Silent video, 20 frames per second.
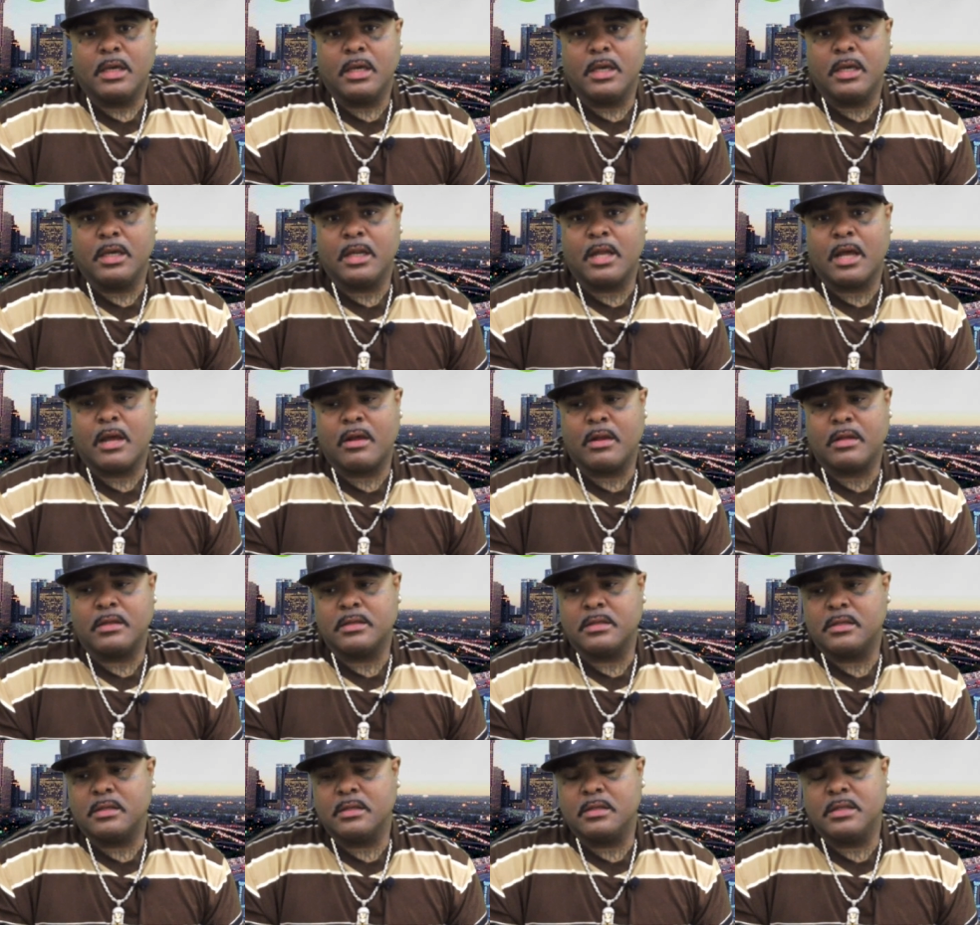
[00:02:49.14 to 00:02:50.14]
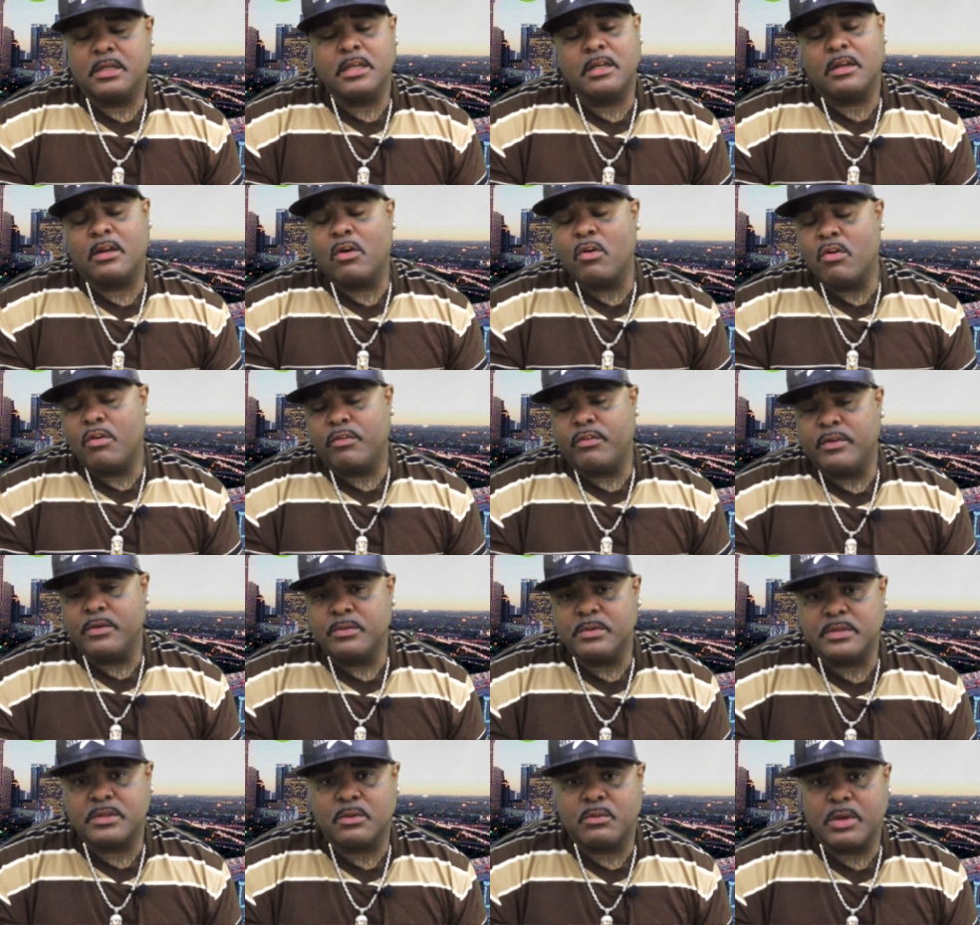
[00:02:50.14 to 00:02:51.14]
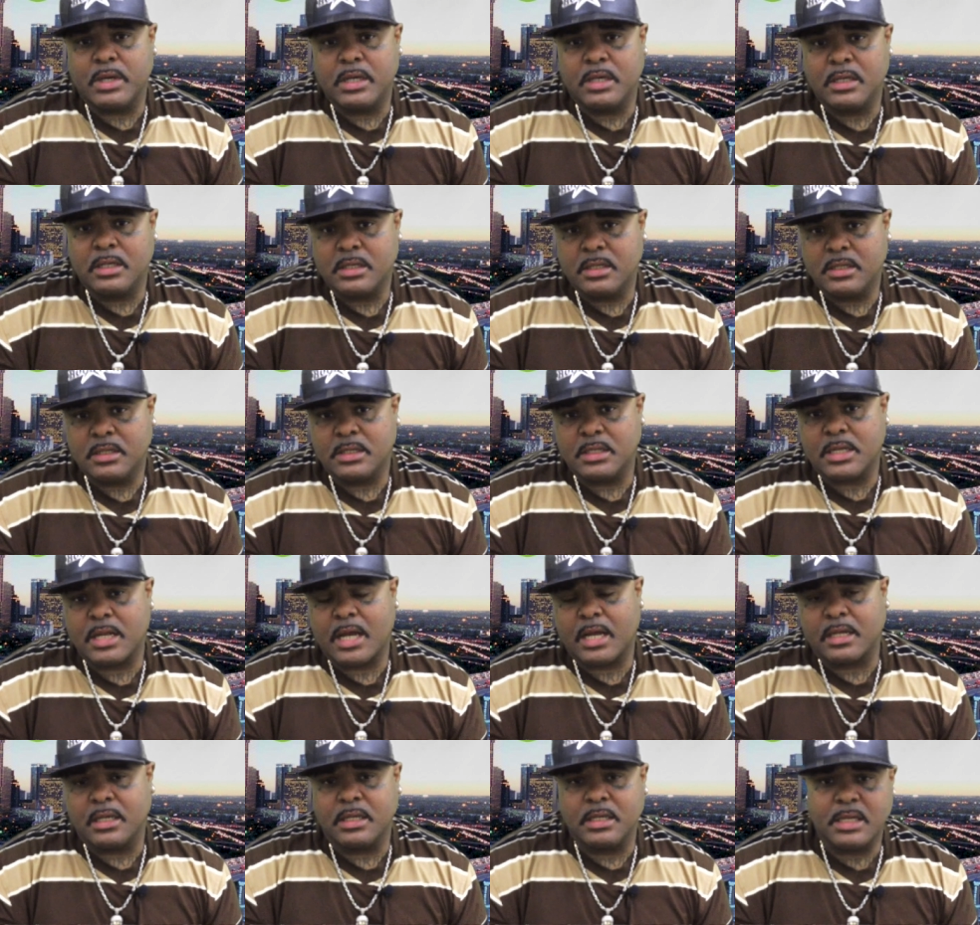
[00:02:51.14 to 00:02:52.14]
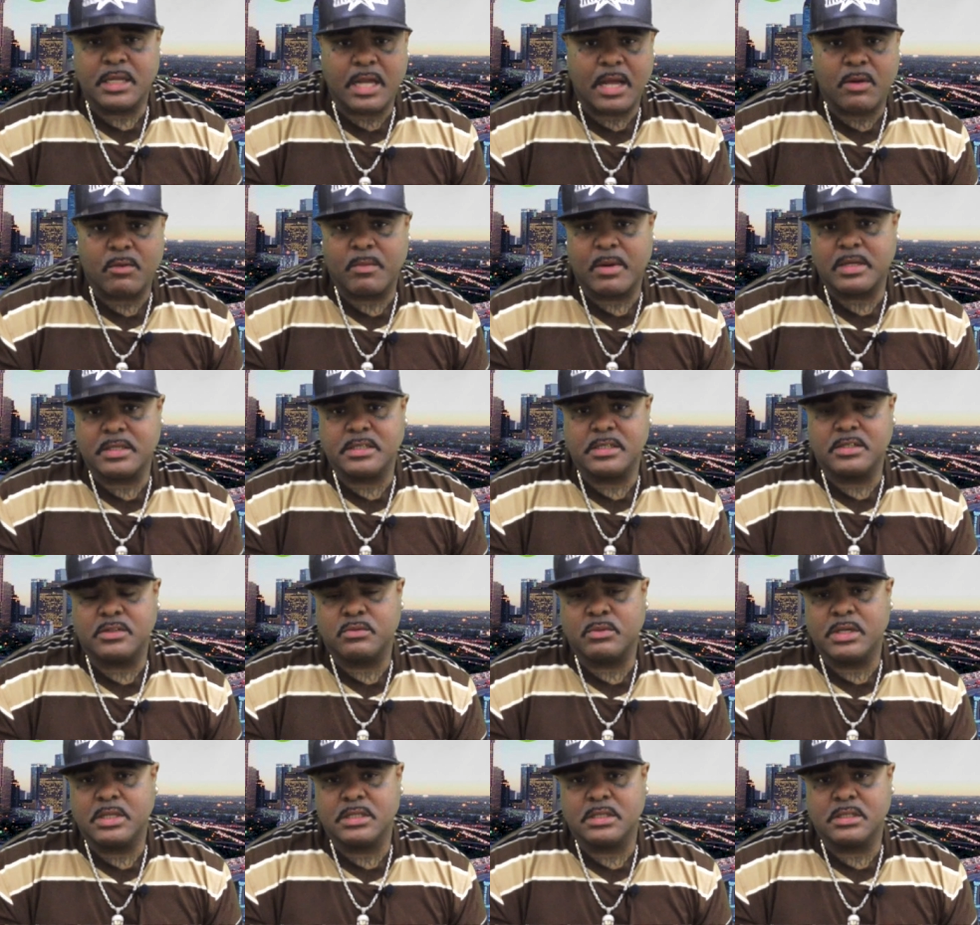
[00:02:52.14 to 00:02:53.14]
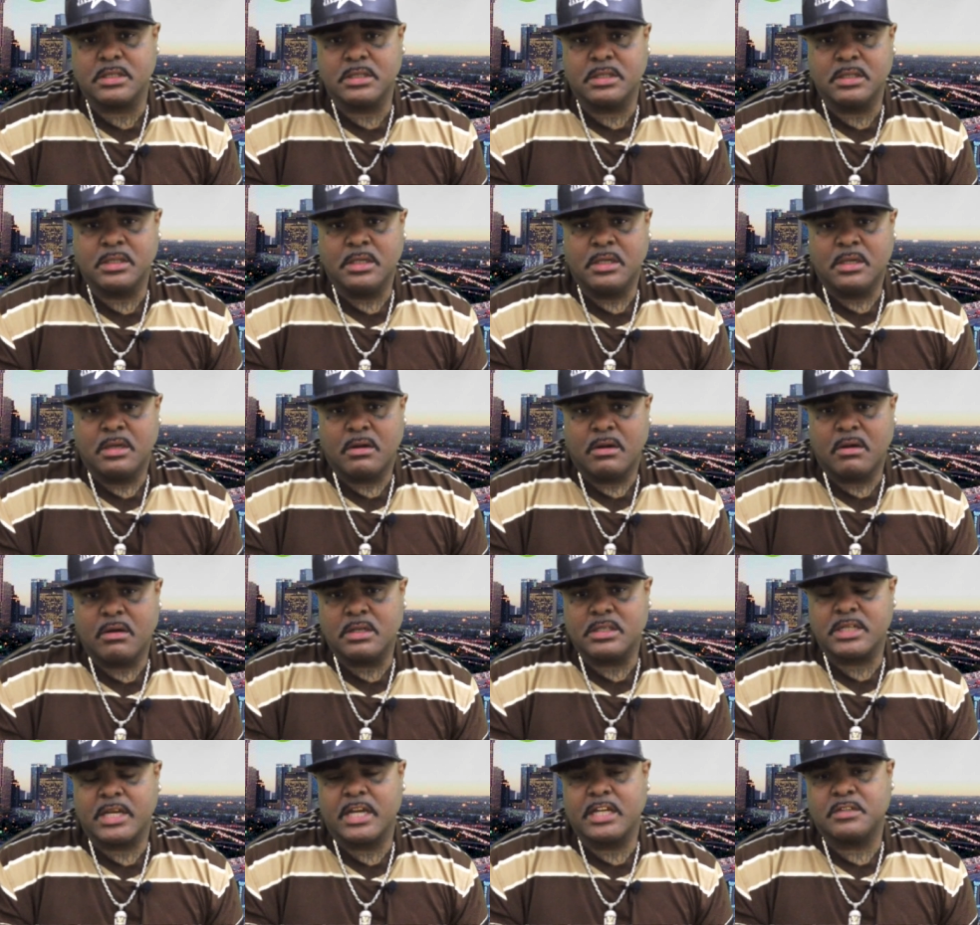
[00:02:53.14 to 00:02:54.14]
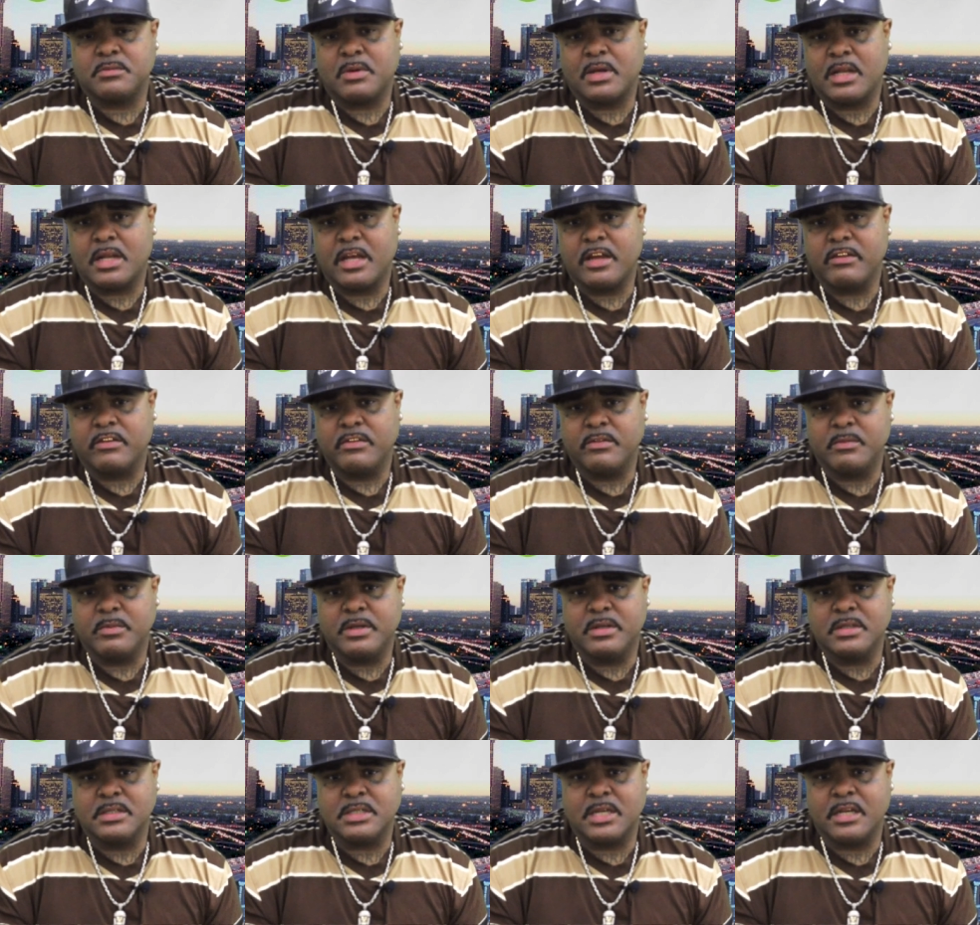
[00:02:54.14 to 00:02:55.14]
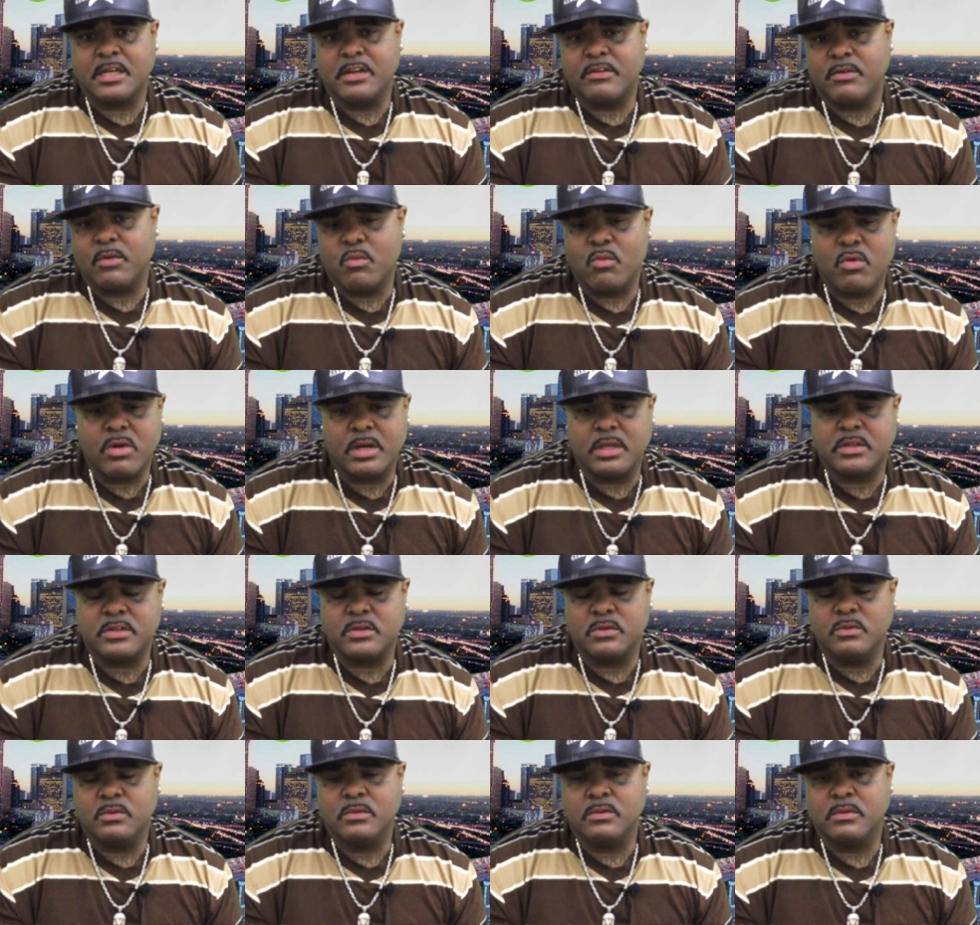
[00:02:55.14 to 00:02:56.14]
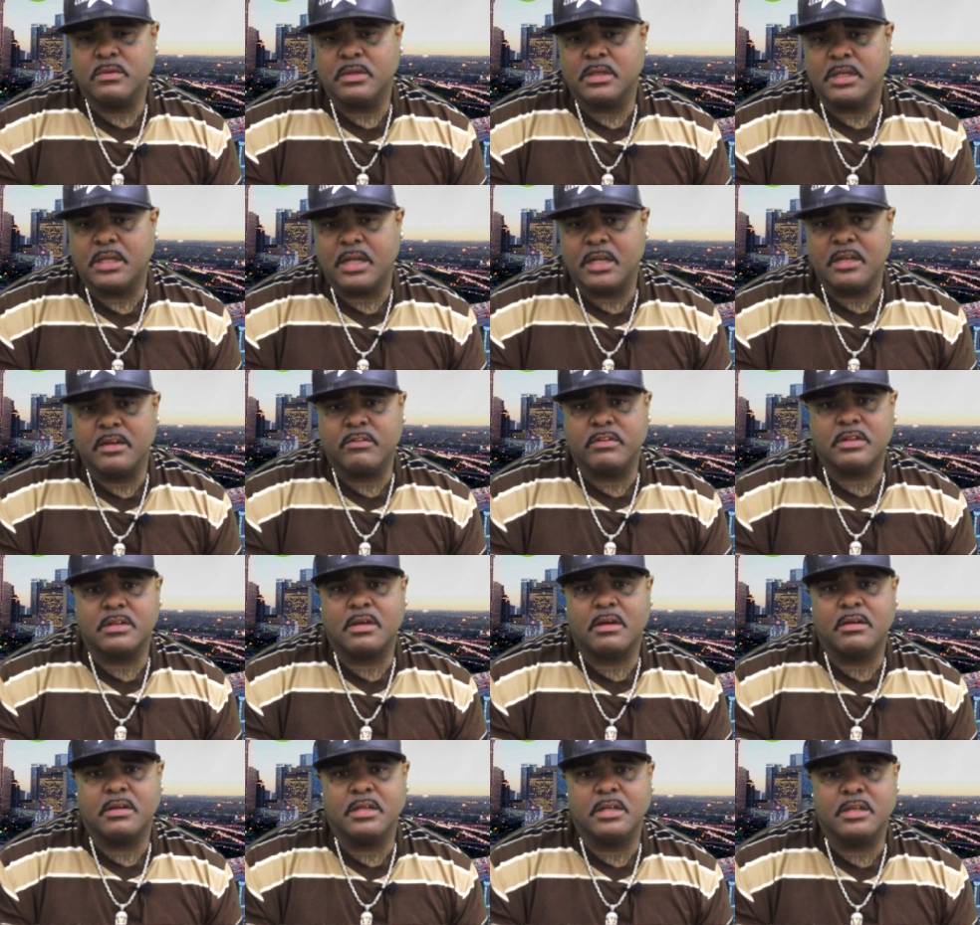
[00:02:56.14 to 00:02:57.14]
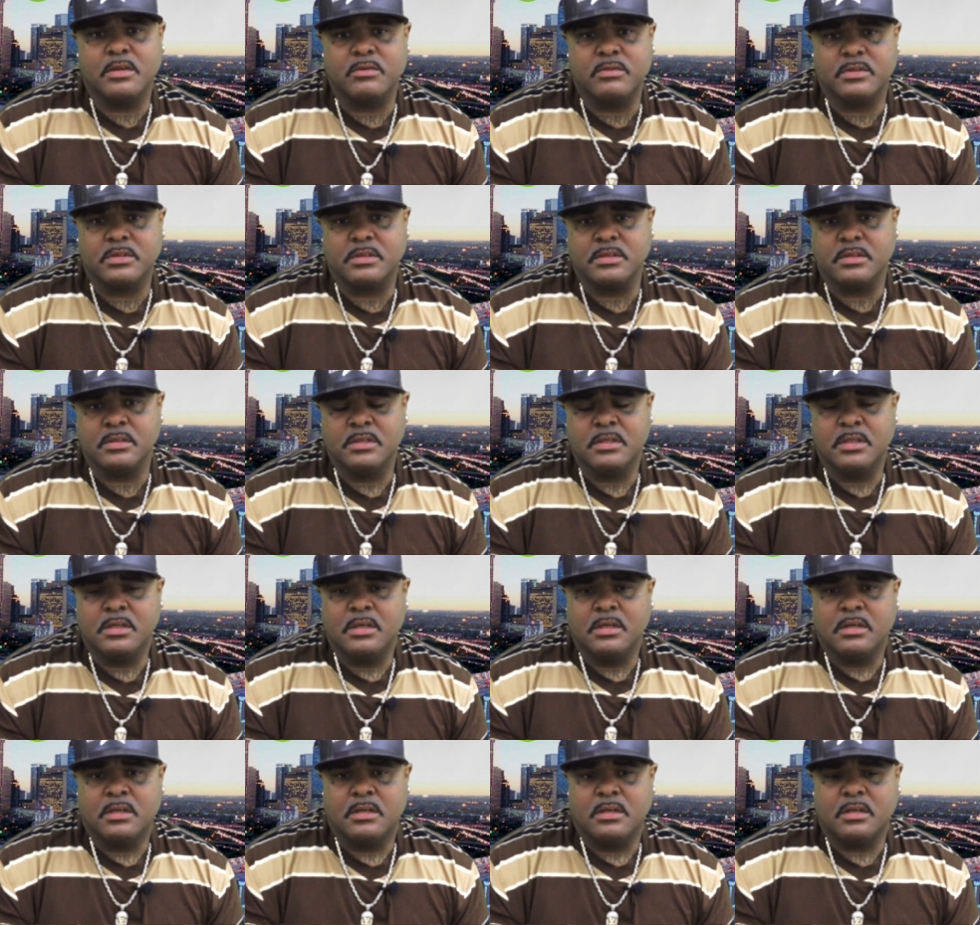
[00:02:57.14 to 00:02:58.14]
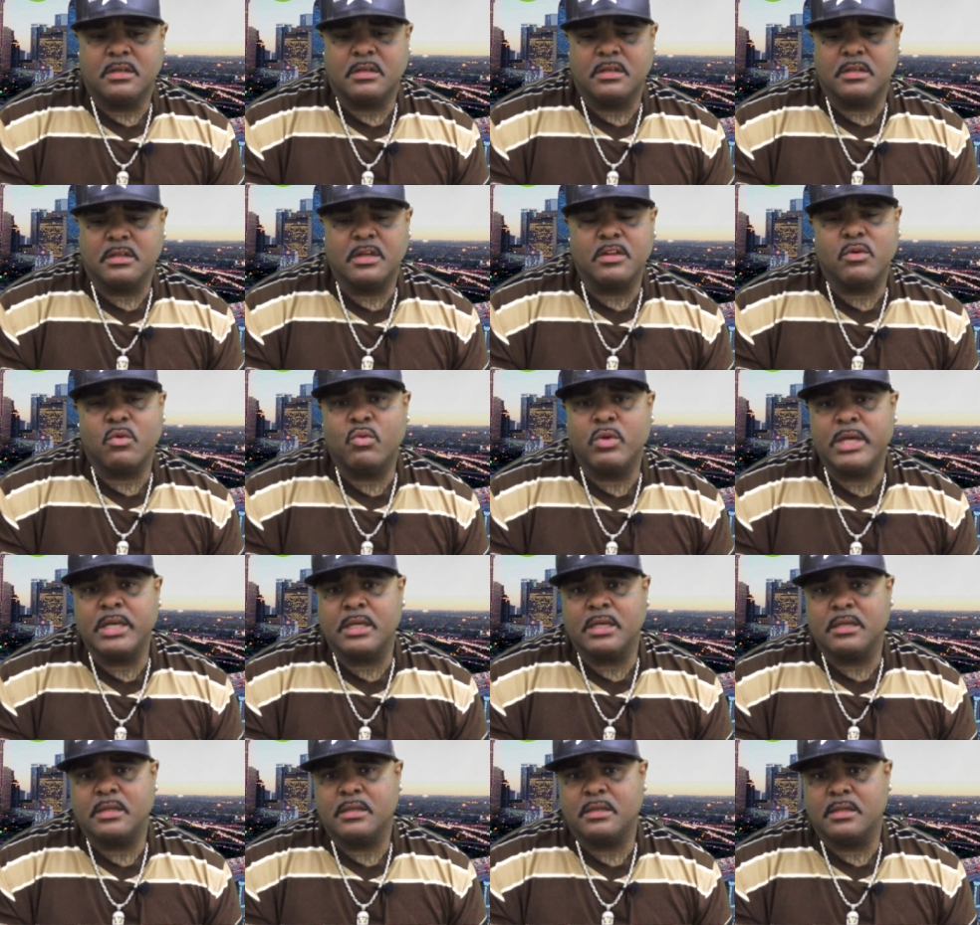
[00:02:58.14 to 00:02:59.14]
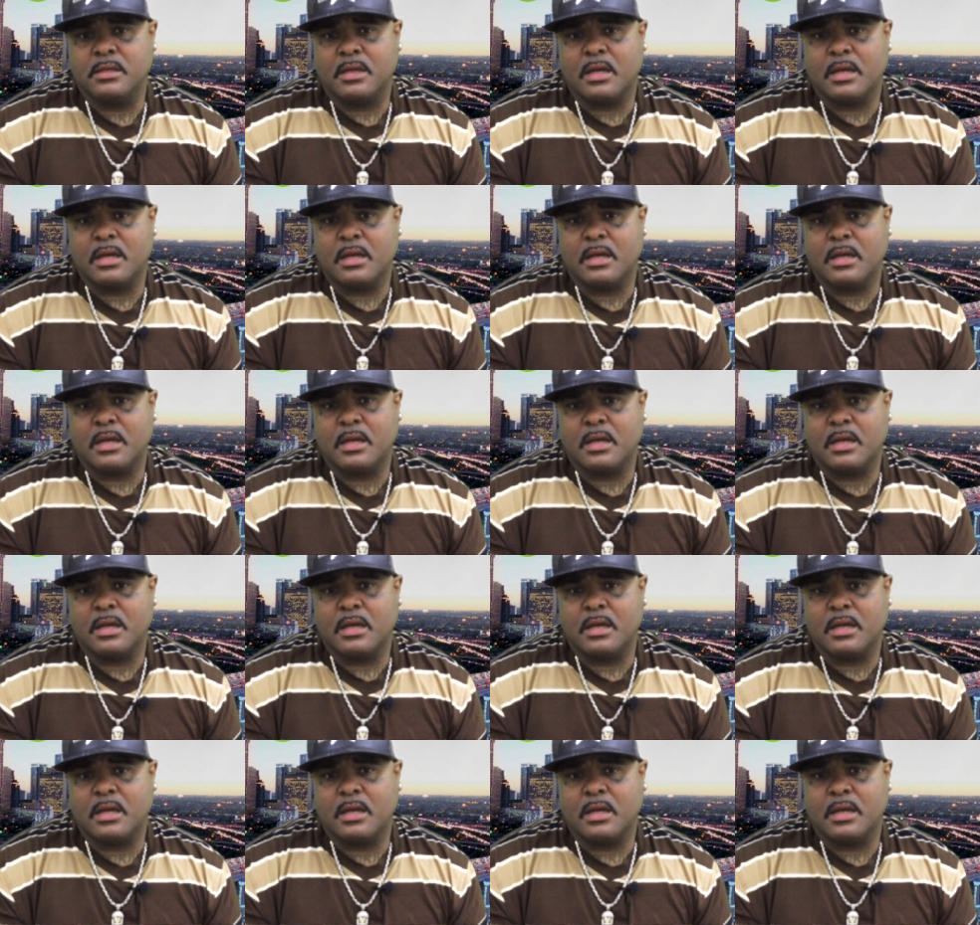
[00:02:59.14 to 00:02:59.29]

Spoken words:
and I didn't know if it was a way that I can get out of my situation or change my life, because I never wanted to, and I never thought that it was another way.